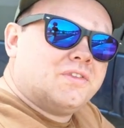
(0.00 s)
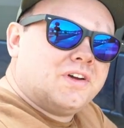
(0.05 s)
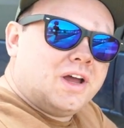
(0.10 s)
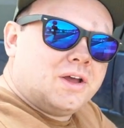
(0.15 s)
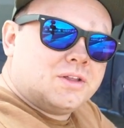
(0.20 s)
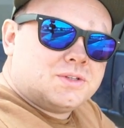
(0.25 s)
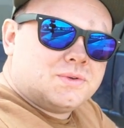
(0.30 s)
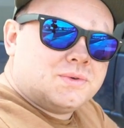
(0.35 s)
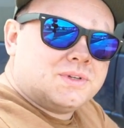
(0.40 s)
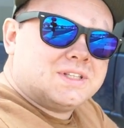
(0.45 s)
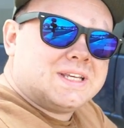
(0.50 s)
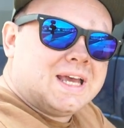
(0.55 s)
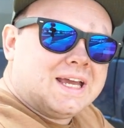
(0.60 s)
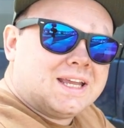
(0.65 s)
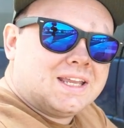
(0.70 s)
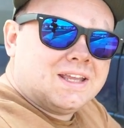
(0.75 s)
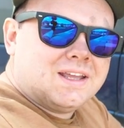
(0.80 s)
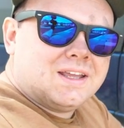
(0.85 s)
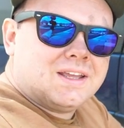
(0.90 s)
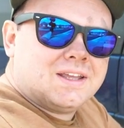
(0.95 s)
of how to
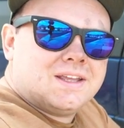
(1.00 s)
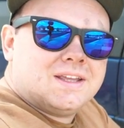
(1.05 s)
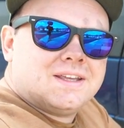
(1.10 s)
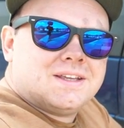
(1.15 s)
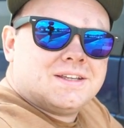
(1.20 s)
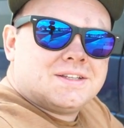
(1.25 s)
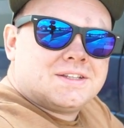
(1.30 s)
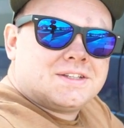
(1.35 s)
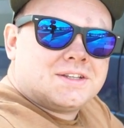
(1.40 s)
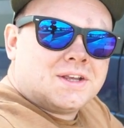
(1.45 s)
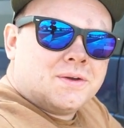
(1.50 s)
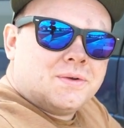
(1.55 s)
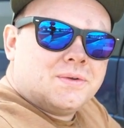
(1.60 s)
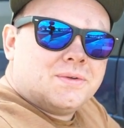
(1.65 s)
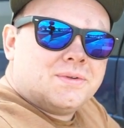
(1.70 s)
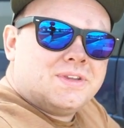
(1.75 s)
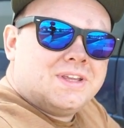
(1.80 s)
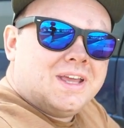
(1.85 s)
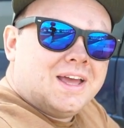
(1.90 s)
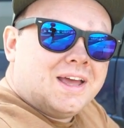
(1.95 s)
attack it. So,
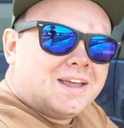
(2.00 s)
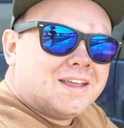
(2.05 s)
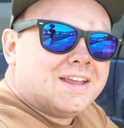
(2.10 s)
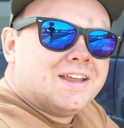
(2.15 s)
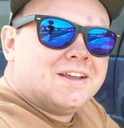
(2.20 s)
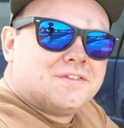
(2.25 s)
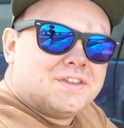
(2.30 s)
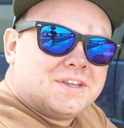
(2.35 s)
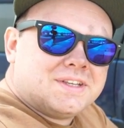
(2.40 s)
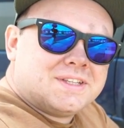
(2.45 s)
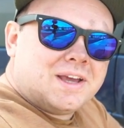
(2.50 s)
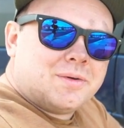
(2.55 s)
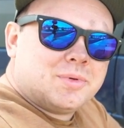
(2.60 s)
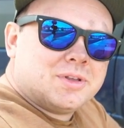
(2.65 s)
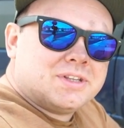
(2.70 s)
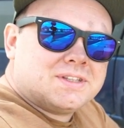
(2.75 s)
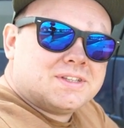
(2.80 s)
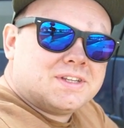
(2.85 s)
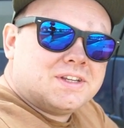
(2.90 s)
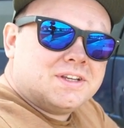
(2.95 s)
yeah, if this
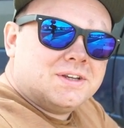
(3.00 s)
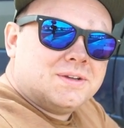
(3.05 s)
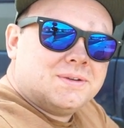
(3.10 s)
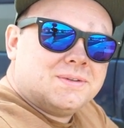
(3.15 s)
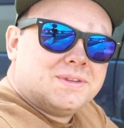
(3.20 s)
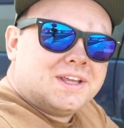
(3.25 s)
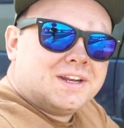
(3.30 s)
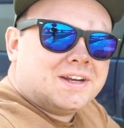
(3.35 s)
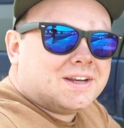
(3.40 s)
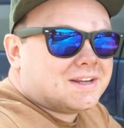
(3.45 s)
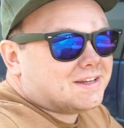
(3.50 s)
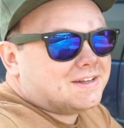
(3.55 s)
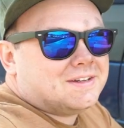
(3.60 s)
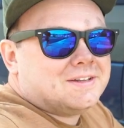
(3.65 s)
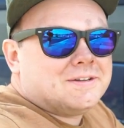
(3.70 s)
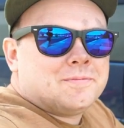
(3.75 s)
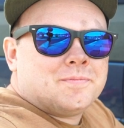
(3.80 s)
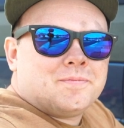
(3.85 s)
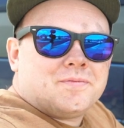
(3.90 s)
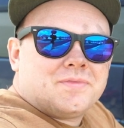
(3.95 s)
happens to you, then
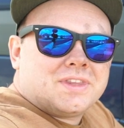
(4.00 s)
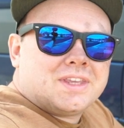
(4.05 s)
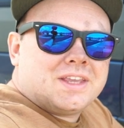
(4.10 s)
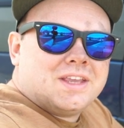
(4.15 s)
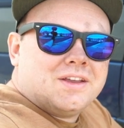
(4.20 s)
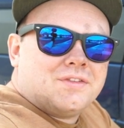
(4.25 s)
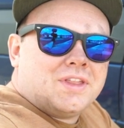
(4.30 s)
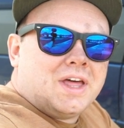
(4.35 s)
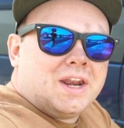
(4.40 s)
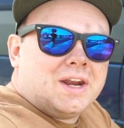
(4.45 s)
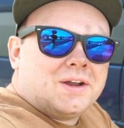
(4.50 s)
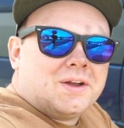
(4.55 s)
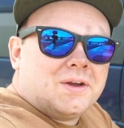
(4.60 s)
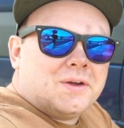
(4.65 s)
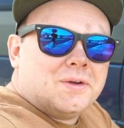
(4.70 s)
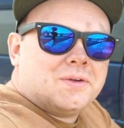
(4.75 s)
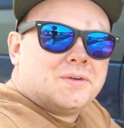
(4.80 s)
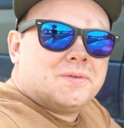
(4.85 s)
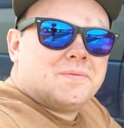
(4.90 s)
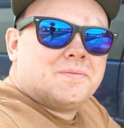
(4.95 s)
give that a
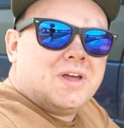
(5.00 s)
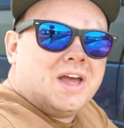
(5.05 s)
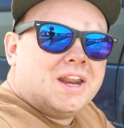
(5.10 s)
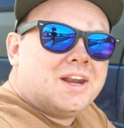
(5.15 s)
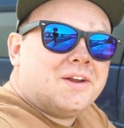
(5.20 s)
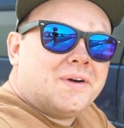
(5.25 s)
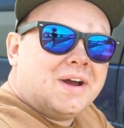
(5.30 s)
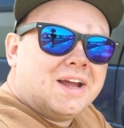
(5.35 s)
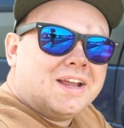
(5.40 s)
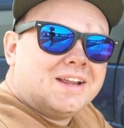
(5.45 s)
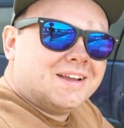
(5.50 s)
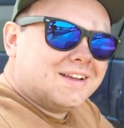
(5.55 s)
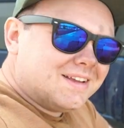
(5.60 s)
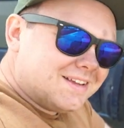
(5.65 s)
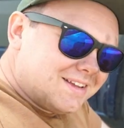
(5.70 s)
go. Anyway,